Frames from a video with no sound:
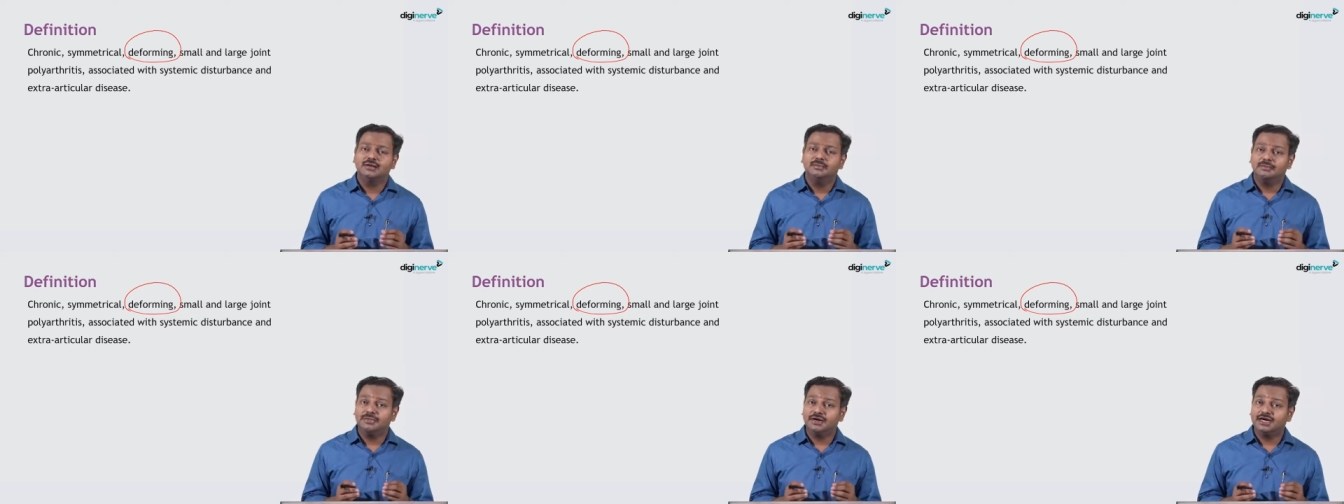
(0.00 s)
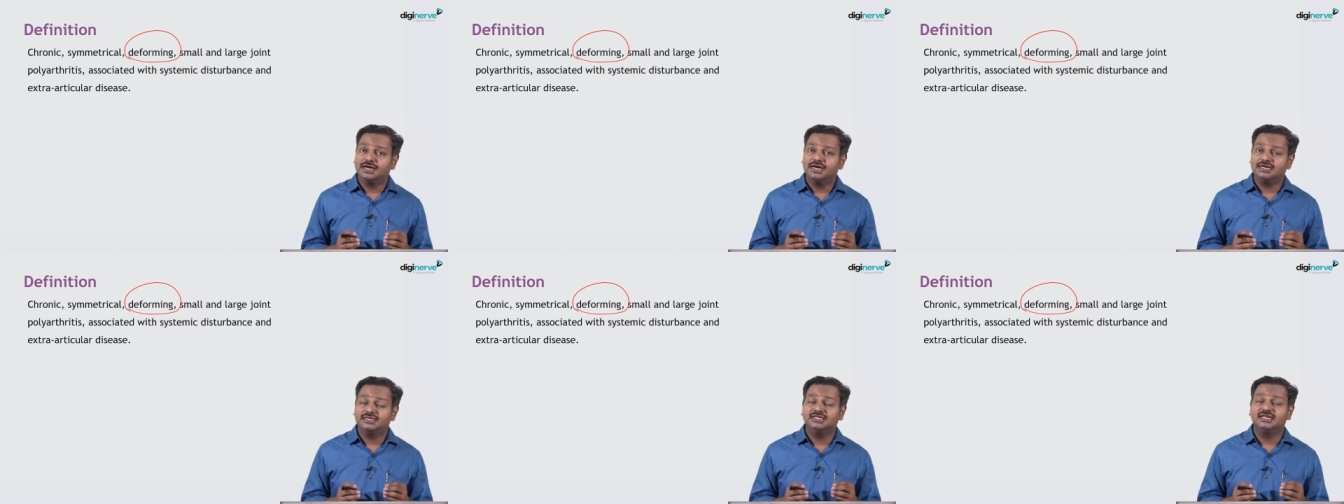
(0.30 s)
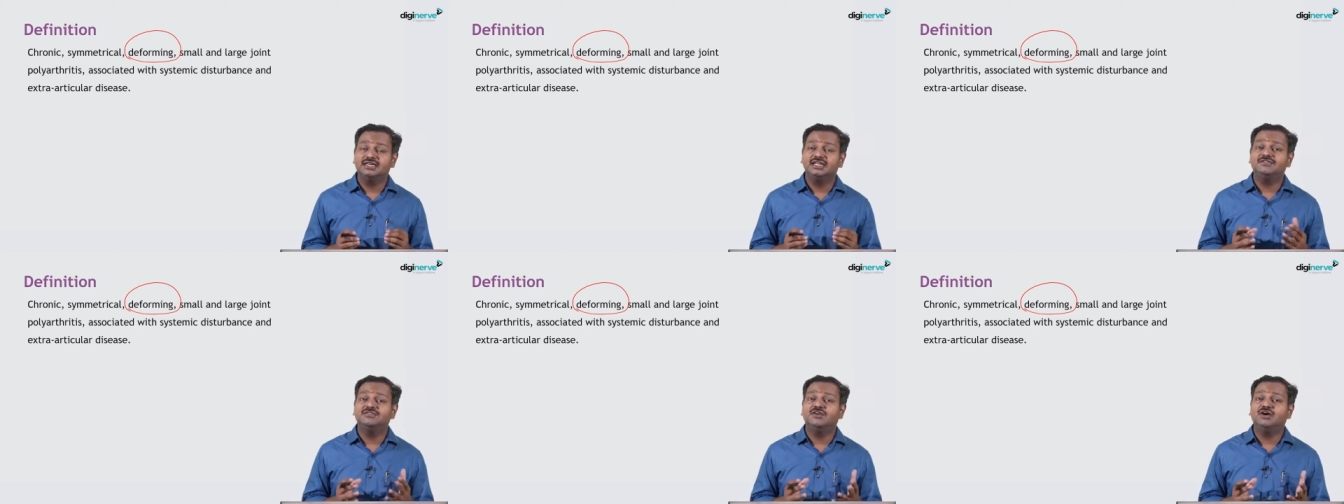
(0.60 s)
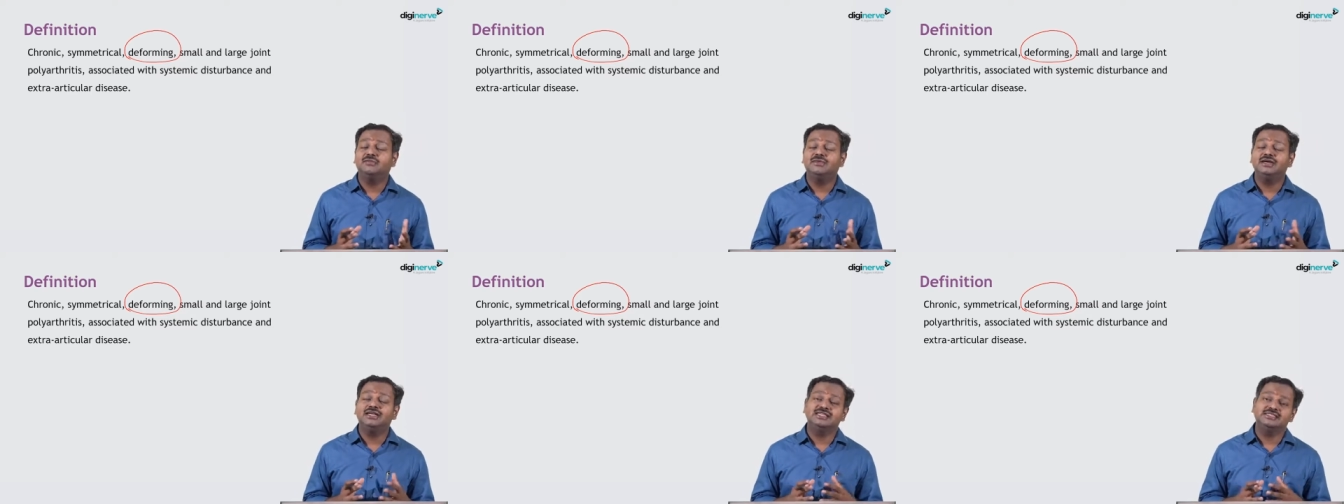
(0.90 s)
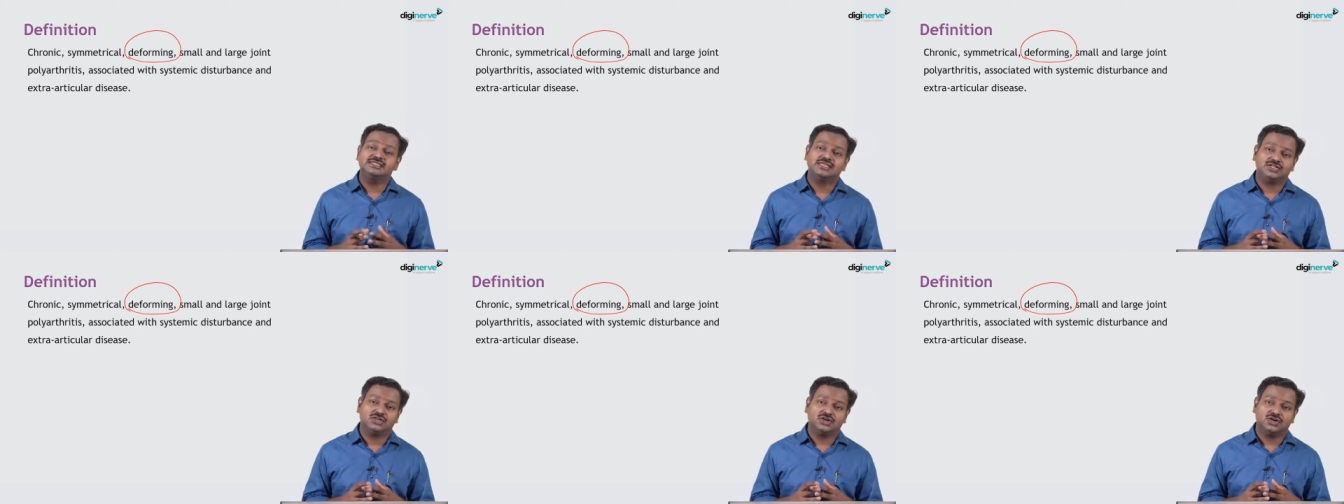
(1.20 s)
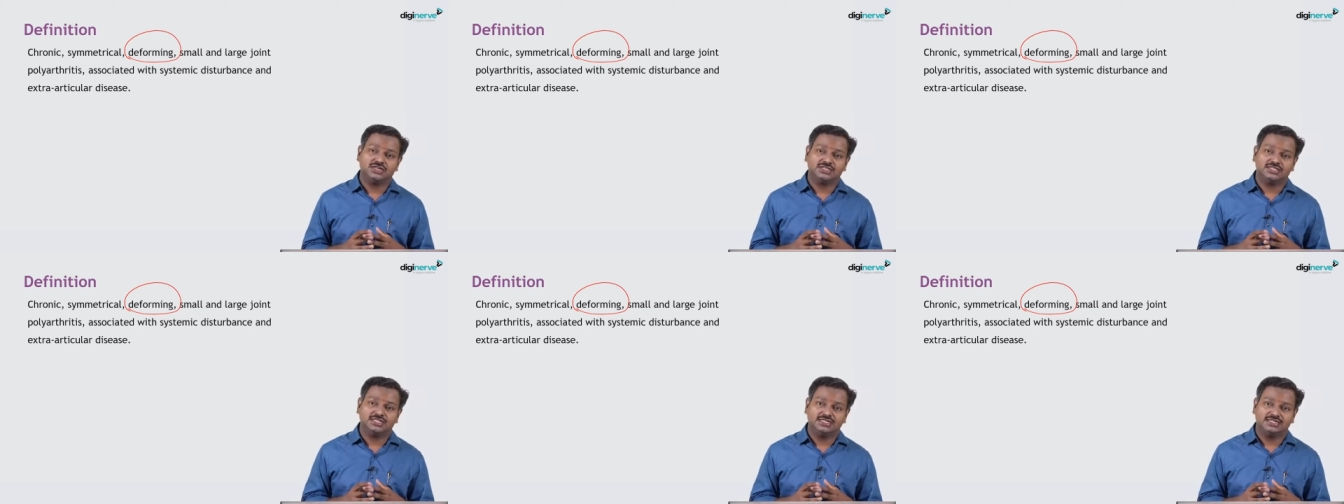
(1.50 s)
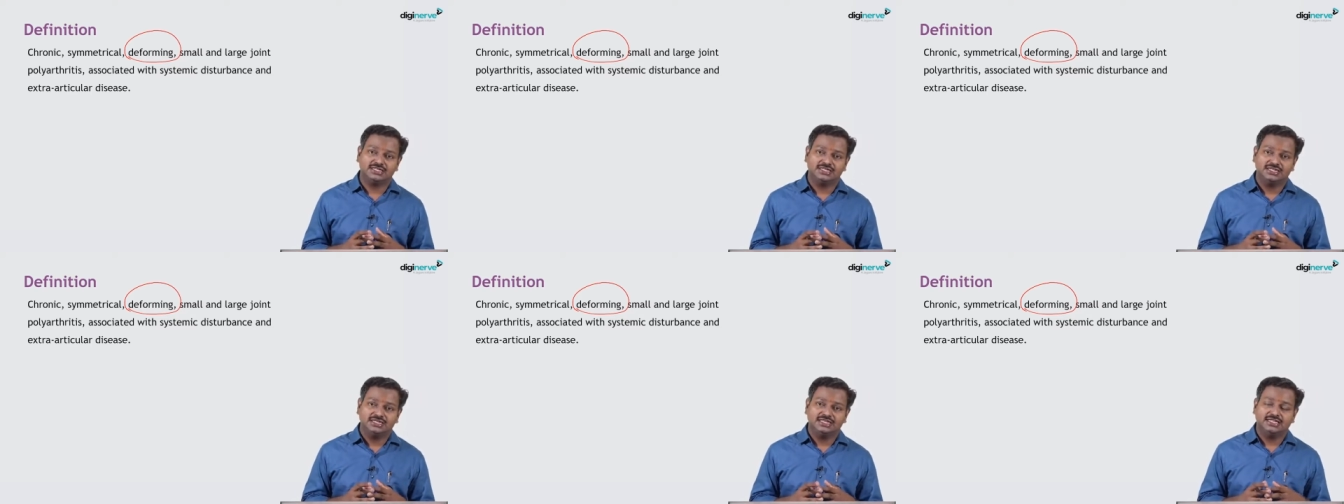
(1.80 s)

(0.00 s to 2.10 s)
but the deformities are not there.